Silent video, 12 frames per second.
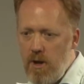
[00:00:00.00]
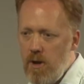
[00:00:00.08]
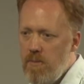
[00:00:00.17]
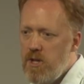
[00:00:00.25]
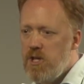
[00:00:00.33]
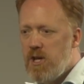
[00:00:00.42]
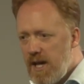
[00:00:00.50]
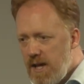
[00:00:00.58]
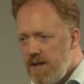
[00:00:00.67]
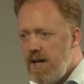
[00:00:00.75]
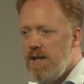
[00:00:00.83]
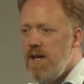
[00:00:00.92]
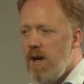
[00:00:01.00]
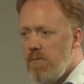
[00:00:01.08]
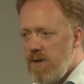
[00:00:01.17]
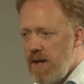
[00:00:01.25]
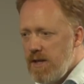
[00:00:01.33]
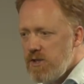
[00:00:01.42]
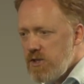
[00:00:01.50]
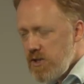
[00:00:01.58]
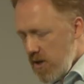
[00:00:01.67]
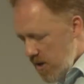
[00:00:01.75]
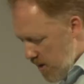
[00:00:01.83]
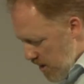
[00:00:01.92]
And you can get daily updates